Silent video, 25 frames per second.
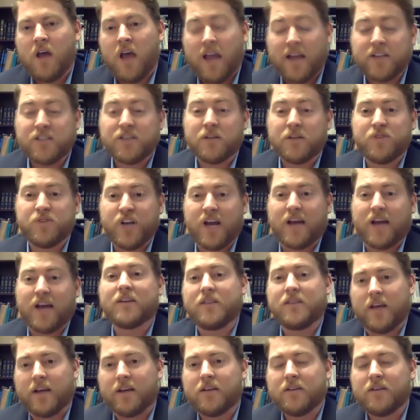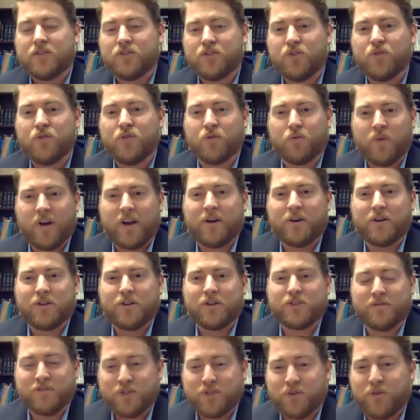And subject it to the
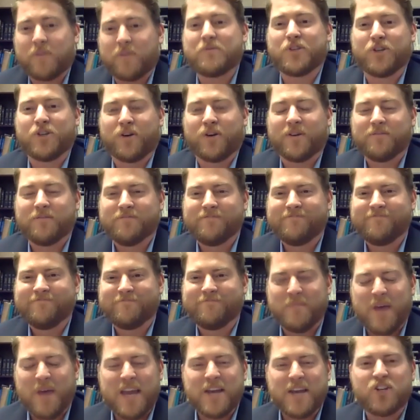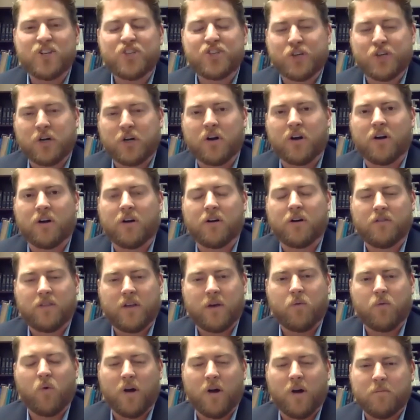rigors of Scripture. Make sure
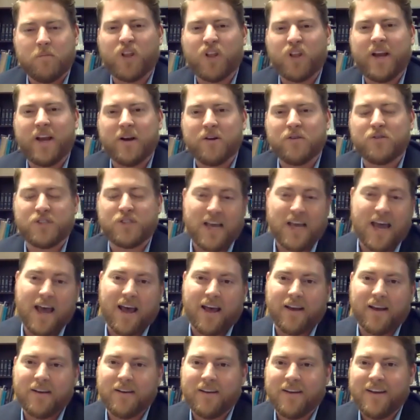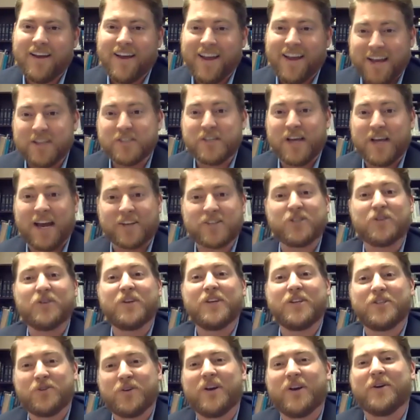that what Plato said is
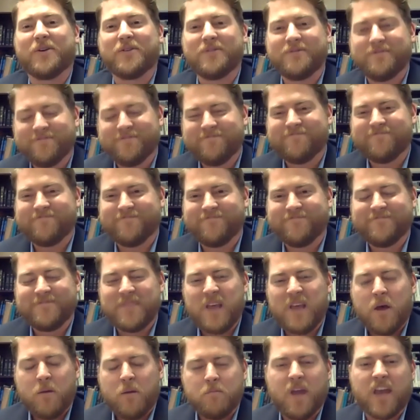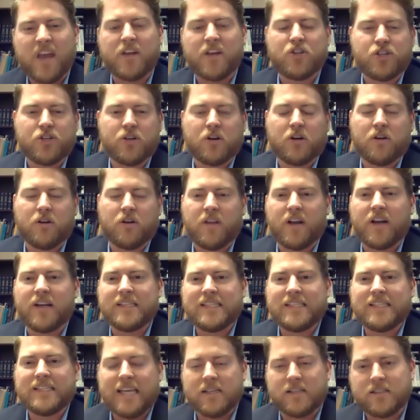actually true. Make sure that
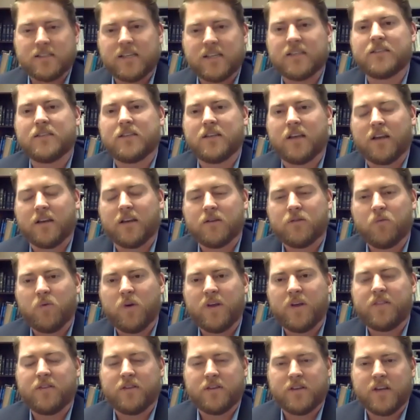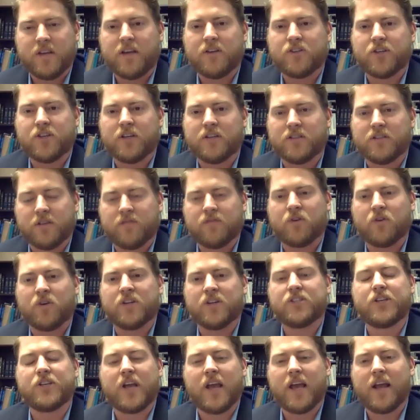it's consistent with the teachings of
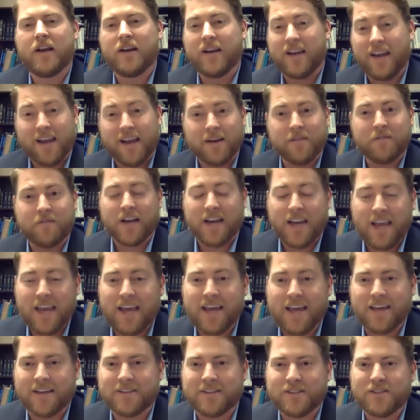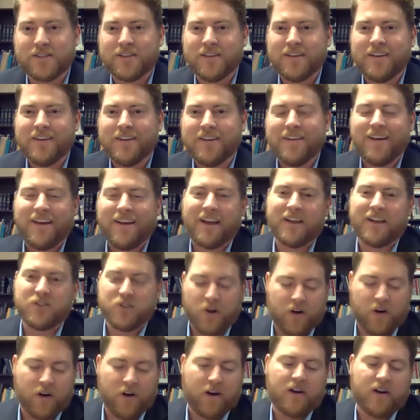Christianity. And if it is, it's
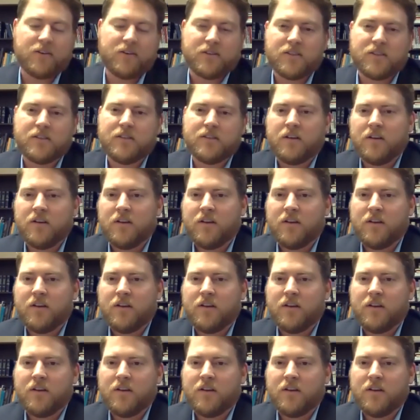ours.